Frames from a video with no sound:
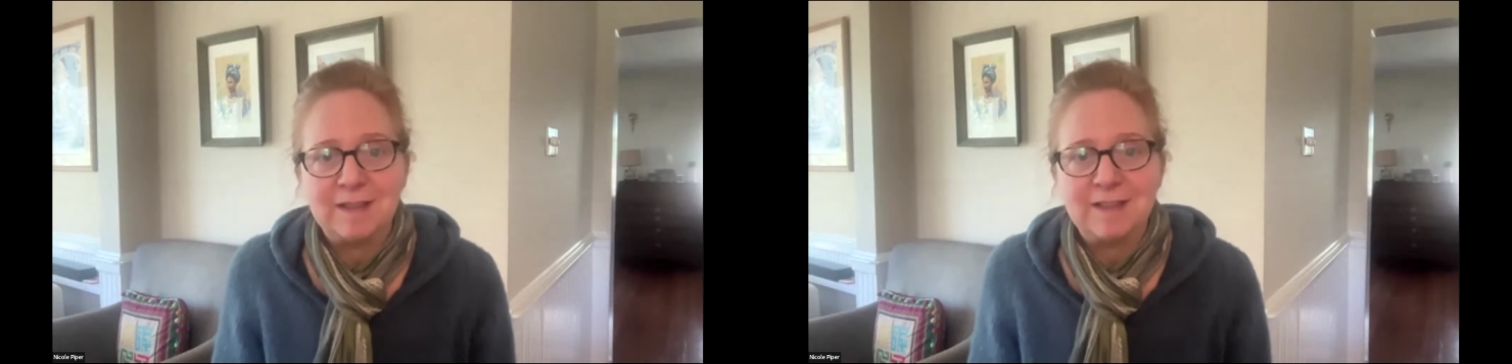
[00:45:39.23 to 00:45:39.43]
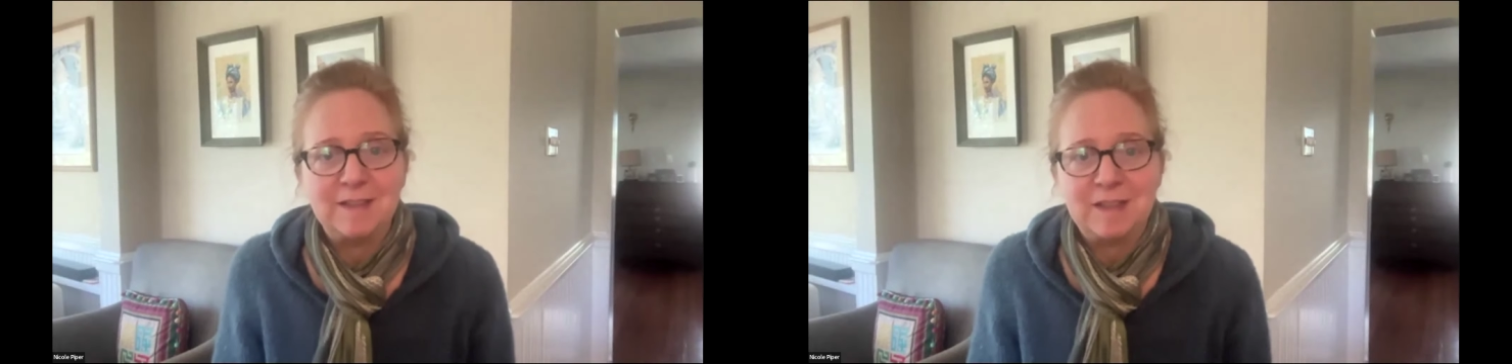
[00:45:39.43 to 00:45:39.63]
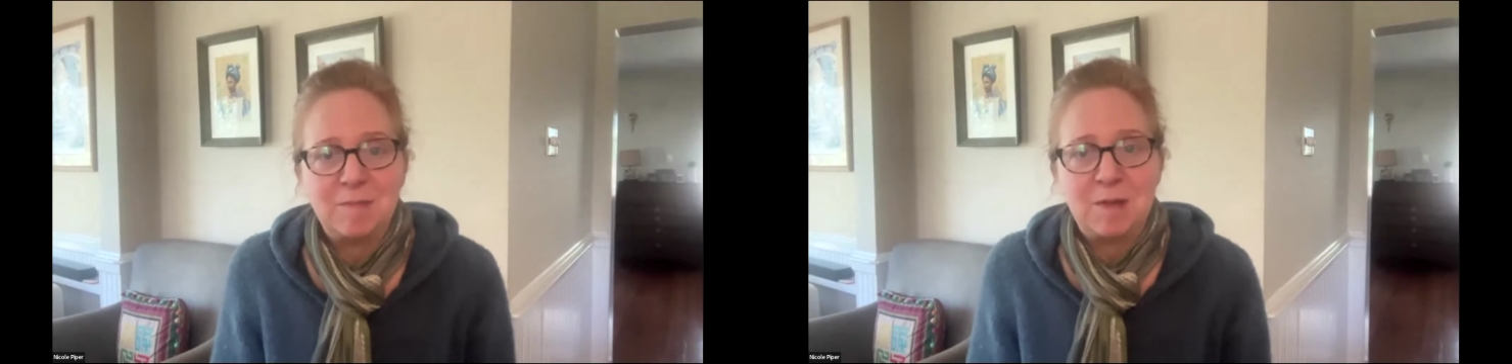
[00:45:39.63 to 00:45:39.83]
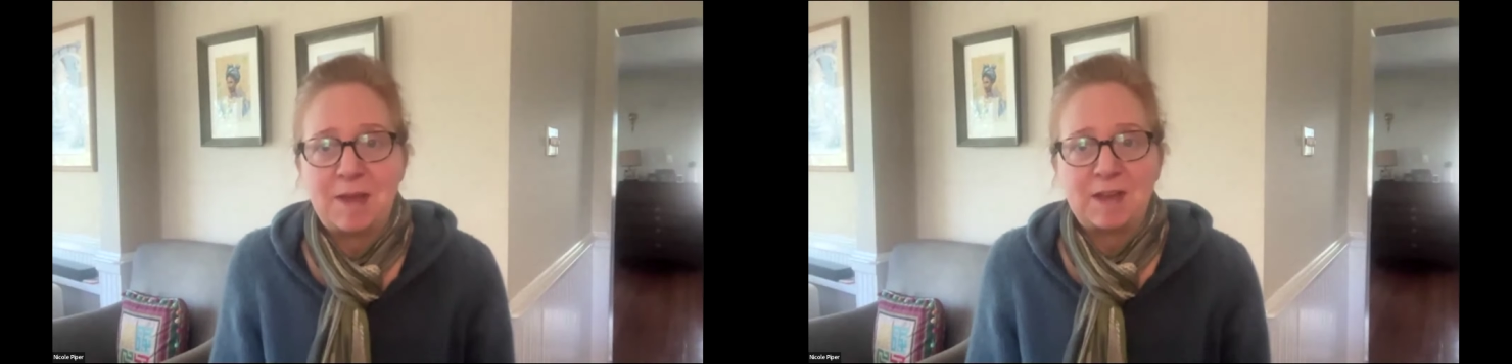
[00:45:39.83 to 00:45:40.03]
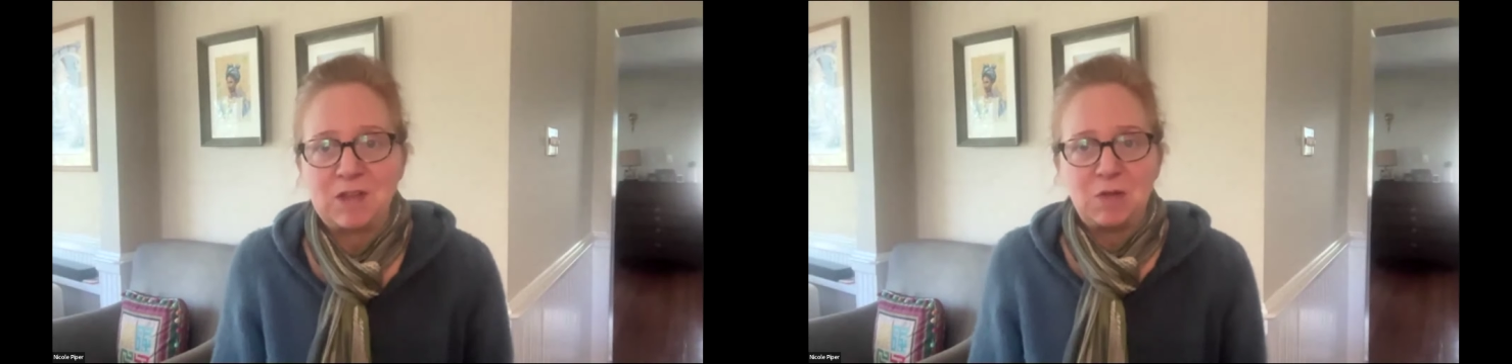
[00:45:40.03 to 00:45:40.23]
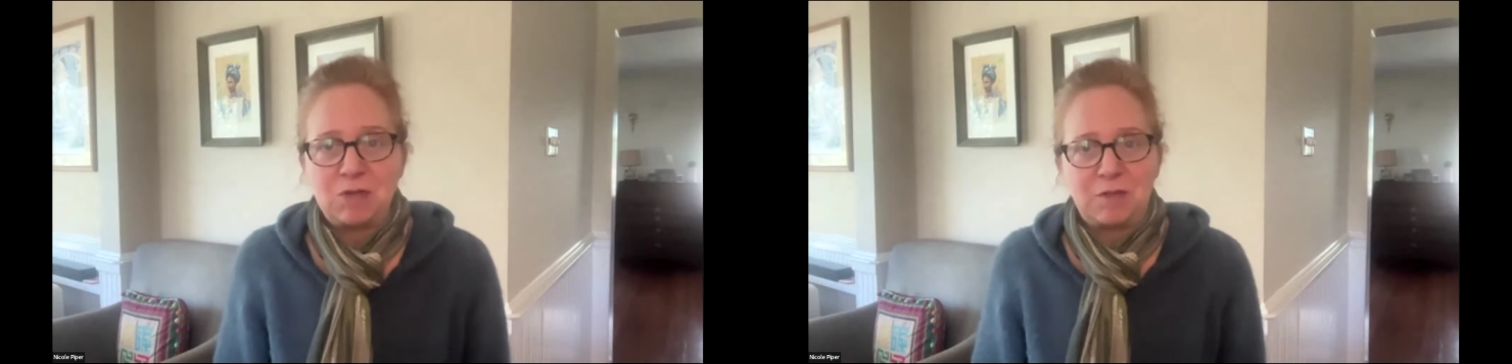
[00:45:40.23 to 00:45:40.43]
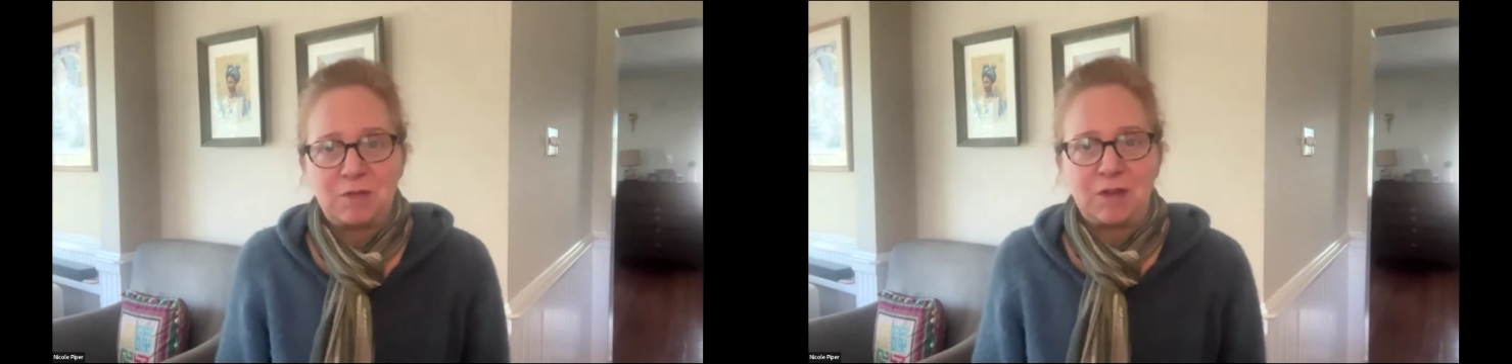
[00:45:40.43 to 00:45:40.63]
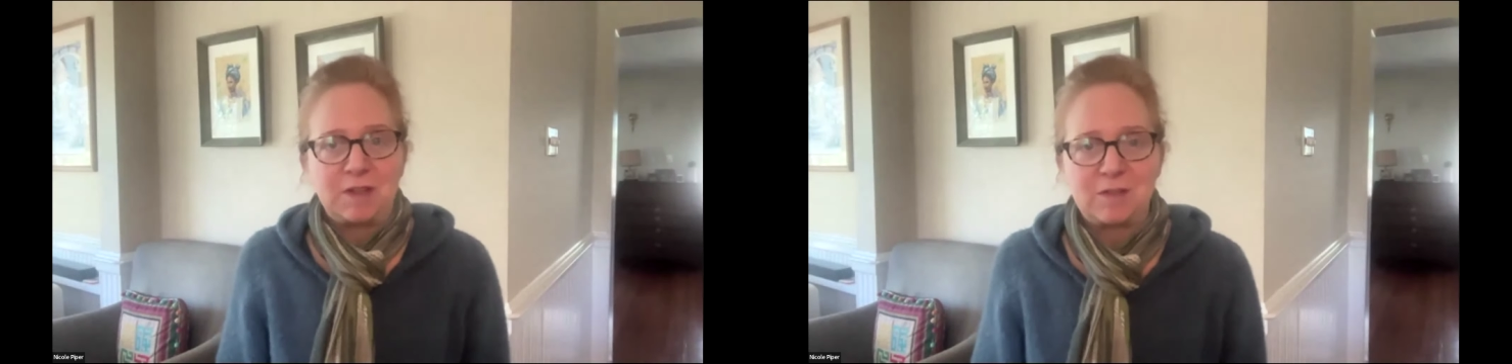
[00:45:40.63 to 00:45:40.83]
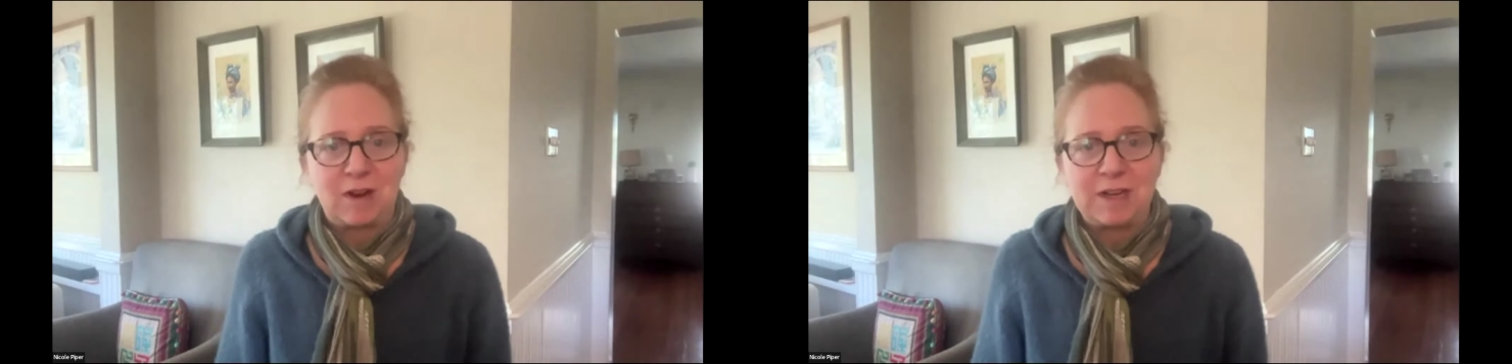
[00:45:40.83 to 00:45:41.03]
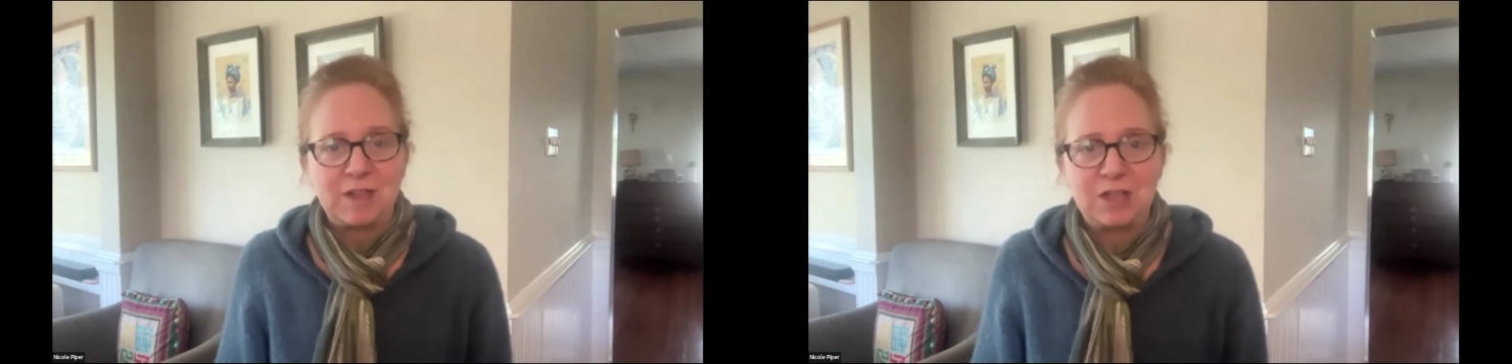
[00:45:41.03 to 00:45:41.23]
like it makes no
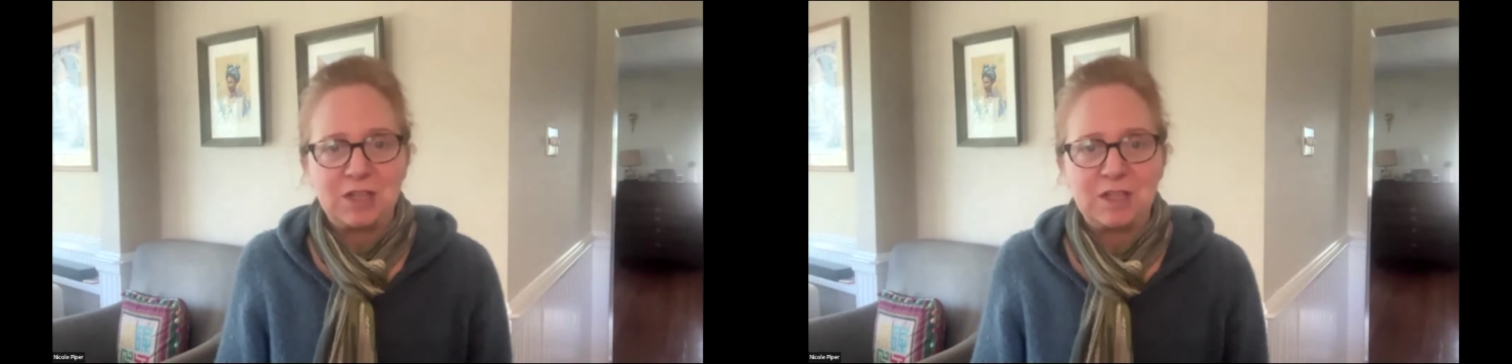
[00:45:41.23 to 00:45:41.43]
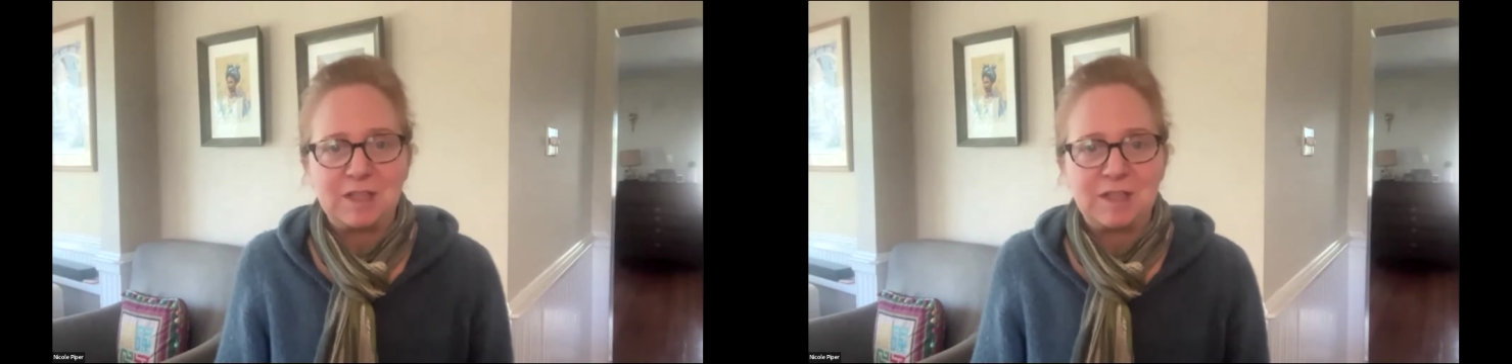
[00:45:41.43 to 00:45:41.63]
difference, right?